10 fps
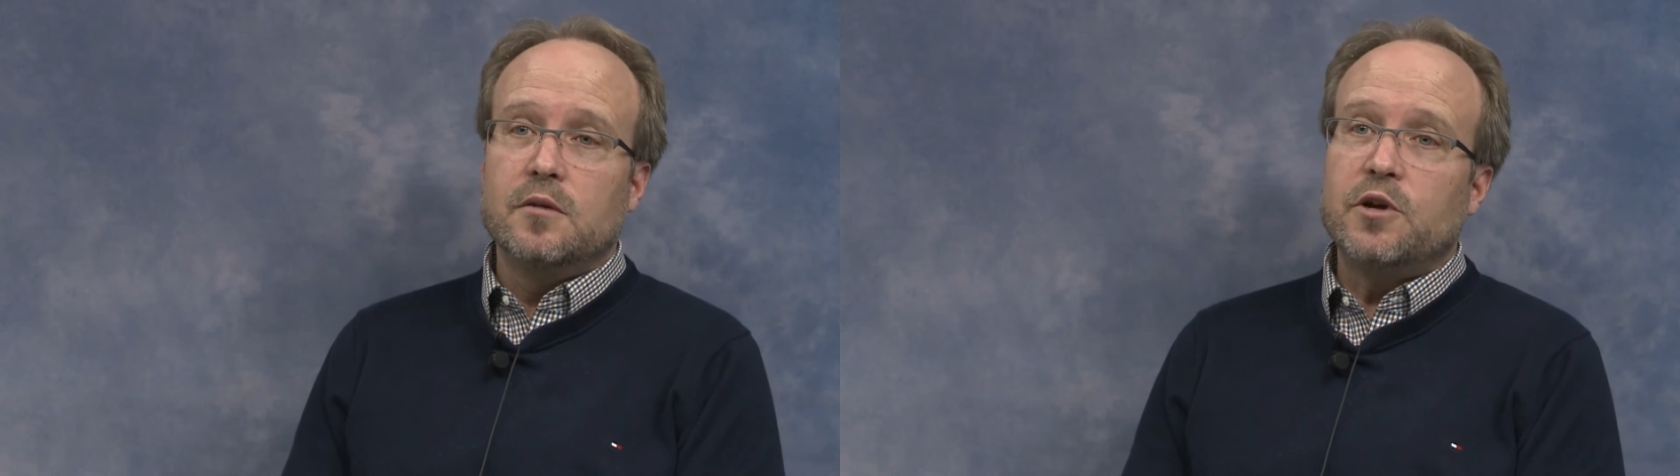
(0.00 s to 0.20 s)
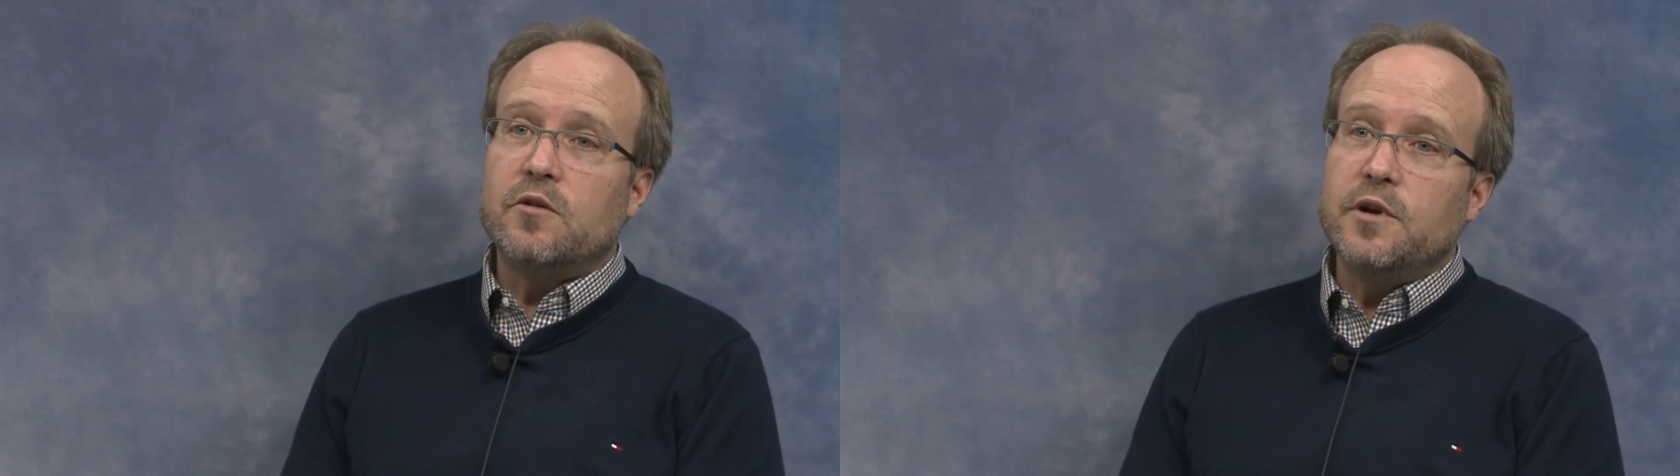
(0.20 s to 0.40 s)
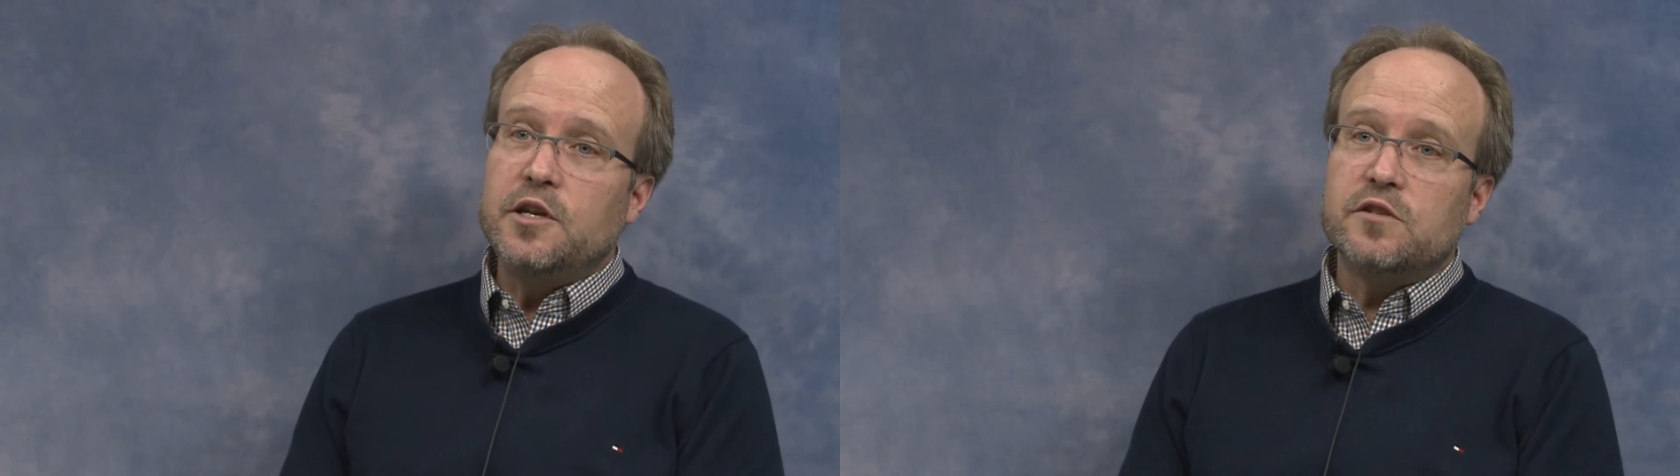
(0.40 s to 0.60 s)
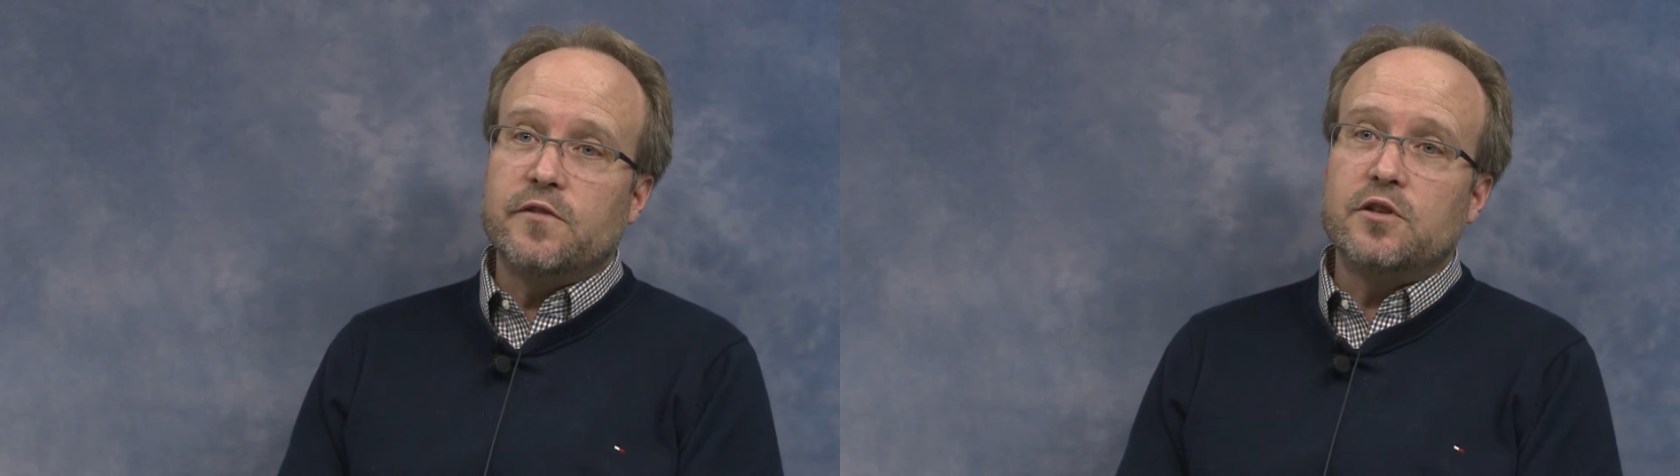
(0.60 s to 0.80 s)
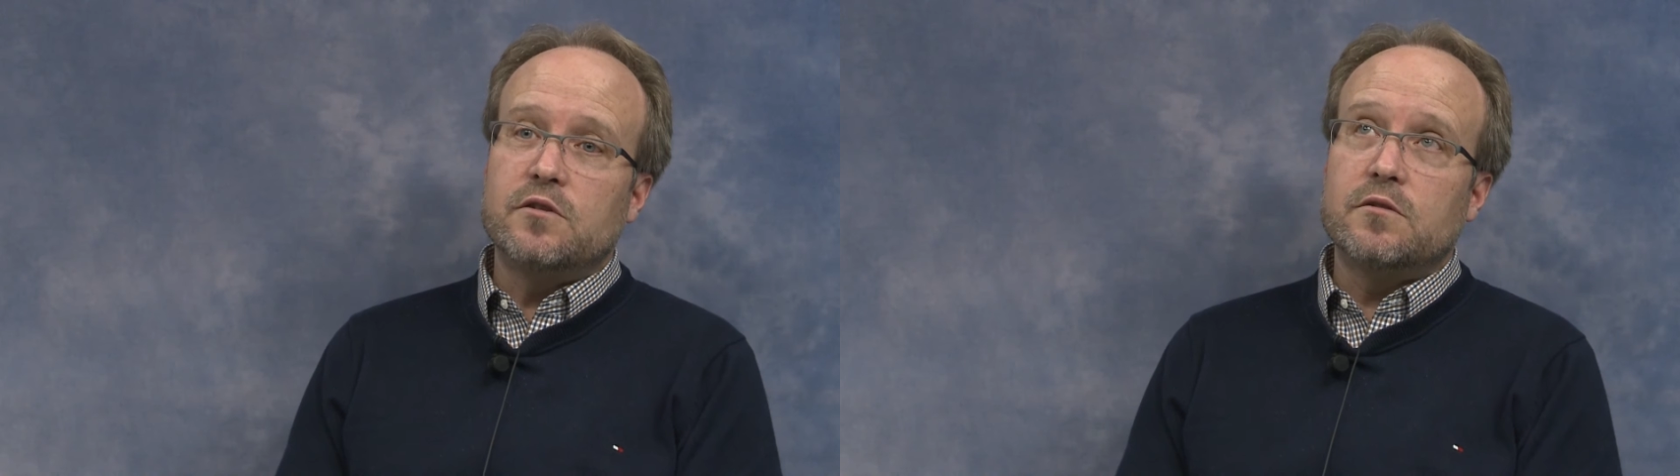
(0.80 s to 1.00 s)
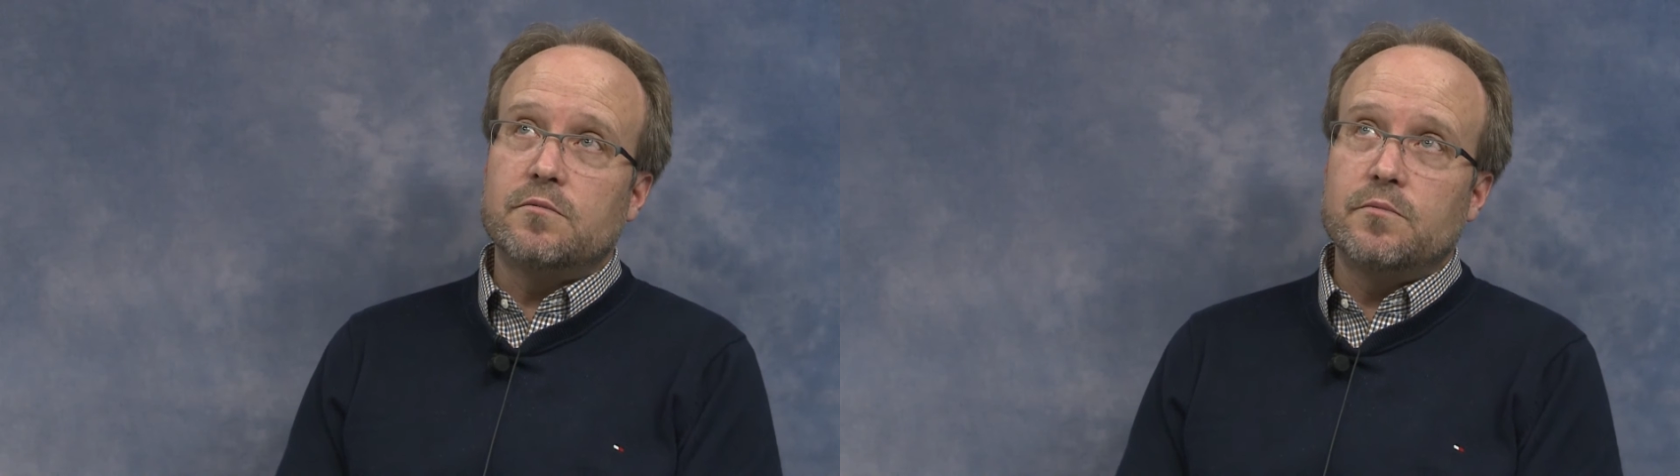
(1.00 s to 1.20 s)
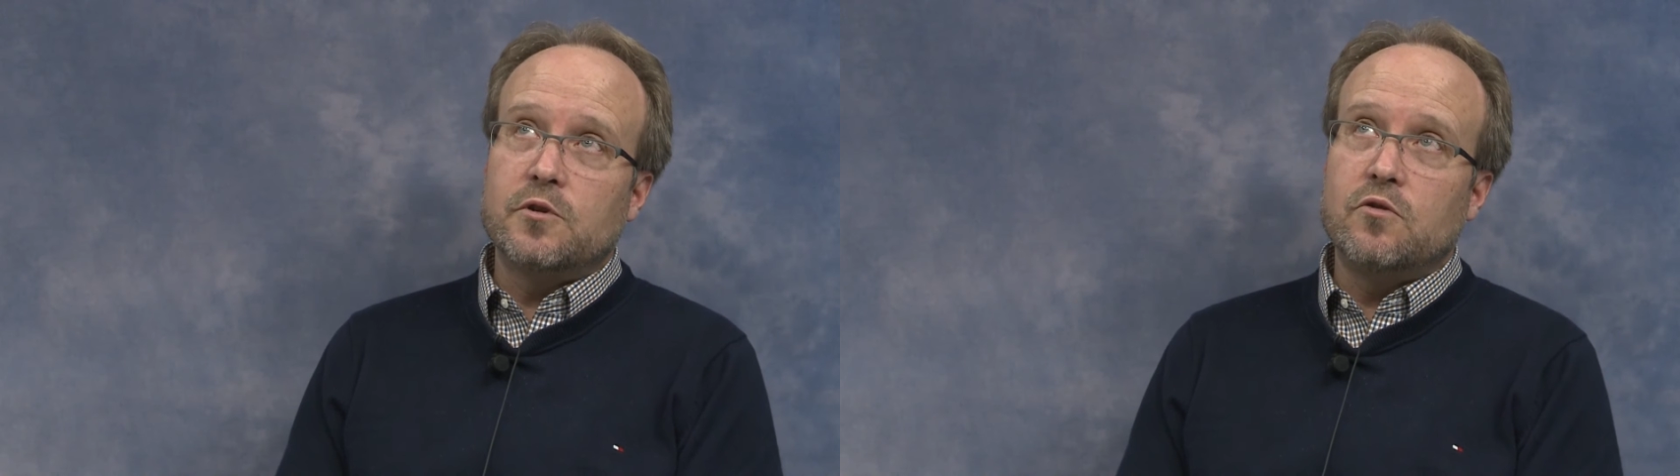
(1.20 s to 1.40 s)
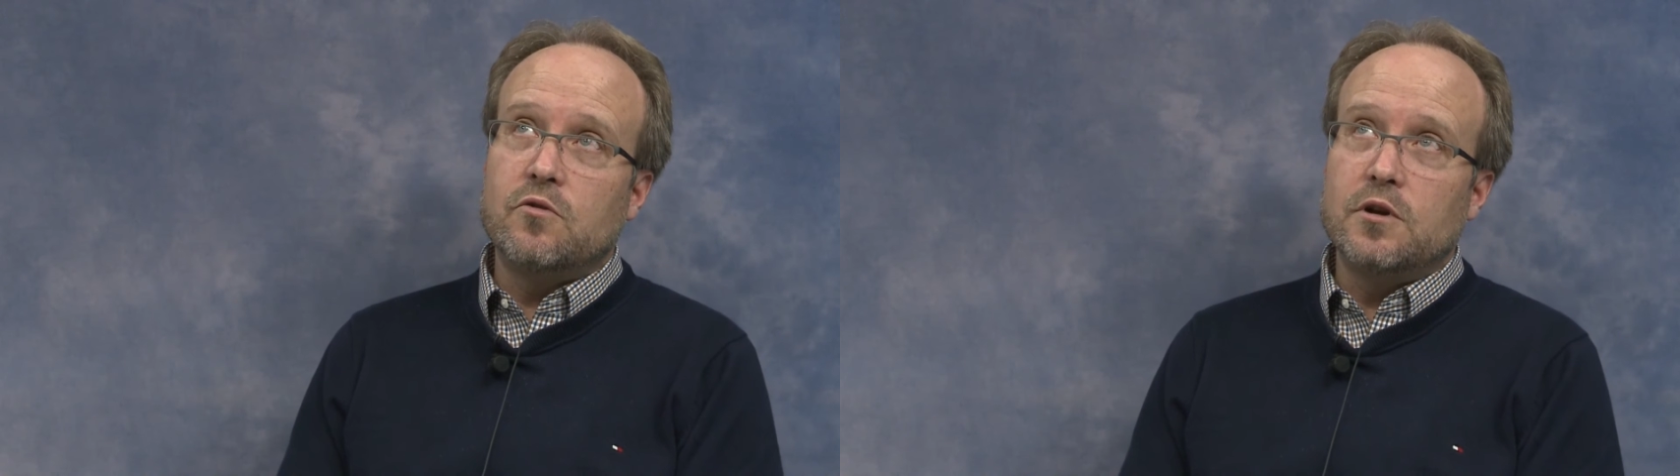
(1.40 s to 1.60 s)
but a range of other
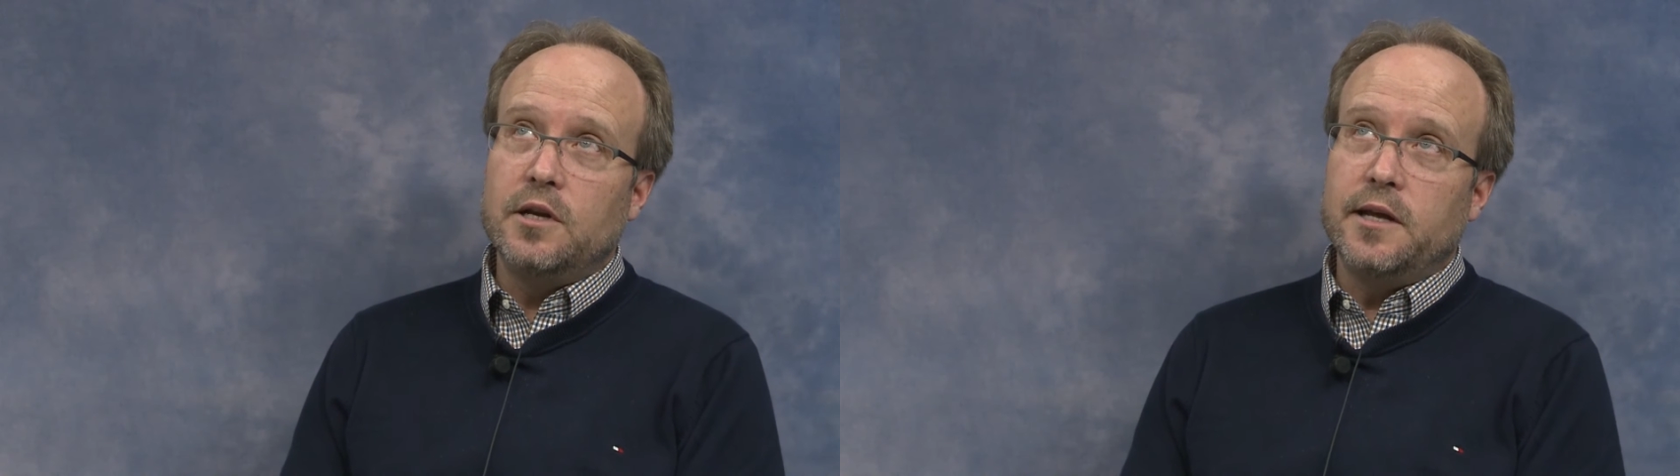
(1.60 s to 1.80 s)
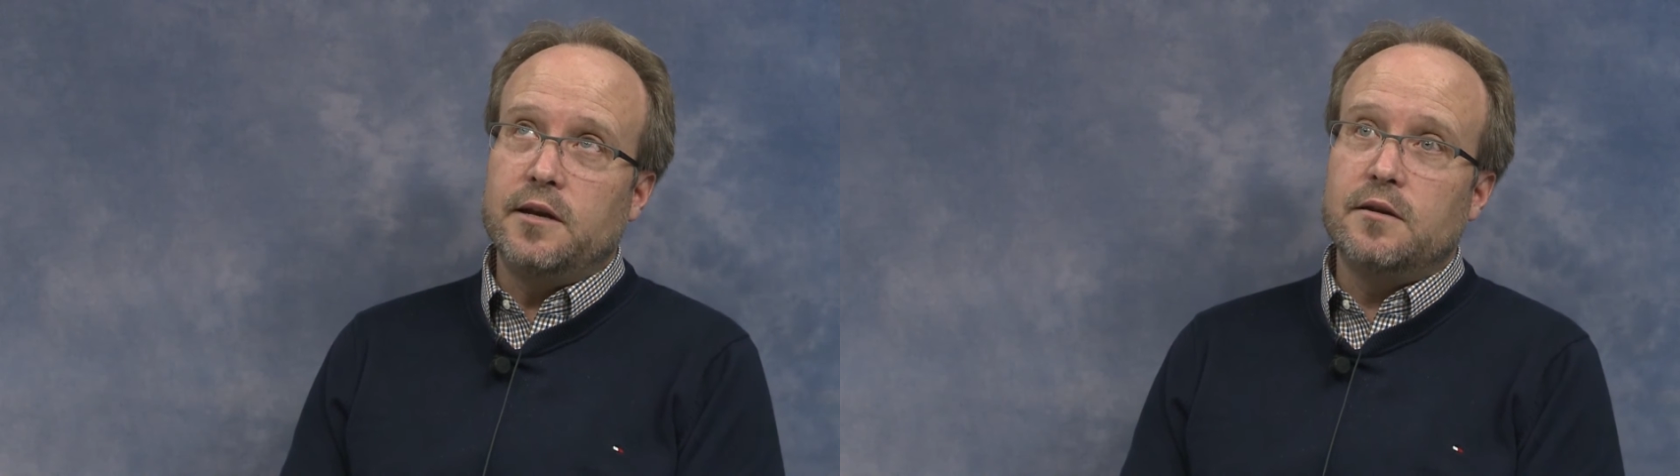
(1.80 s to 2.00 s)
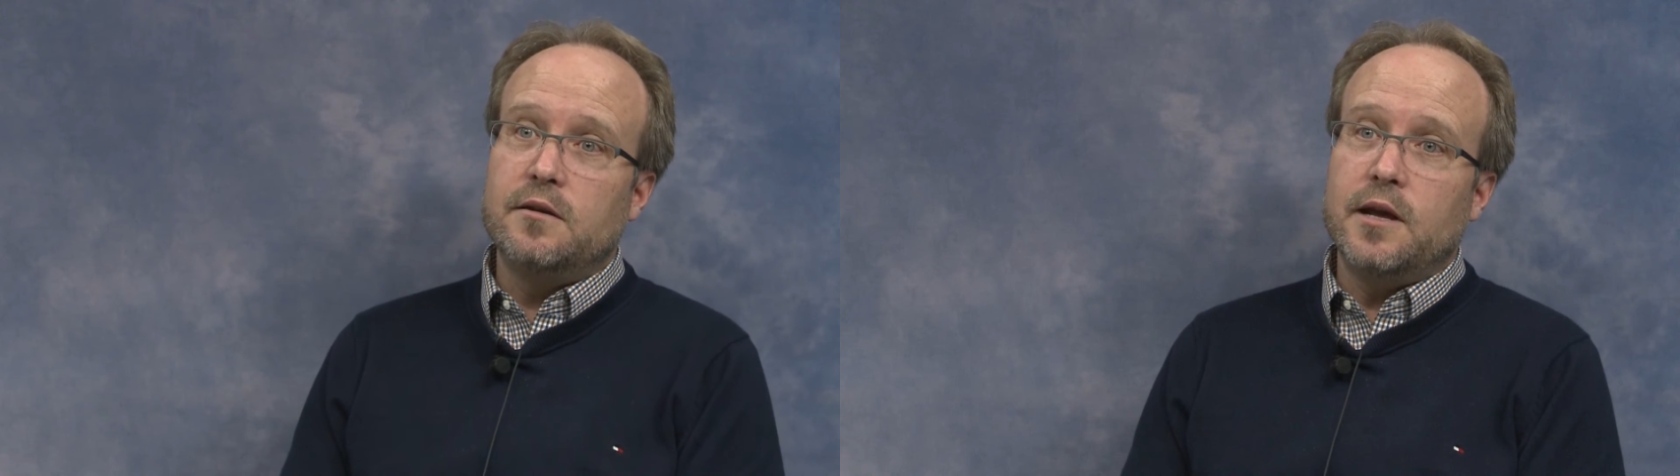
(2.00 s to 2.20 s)
correlated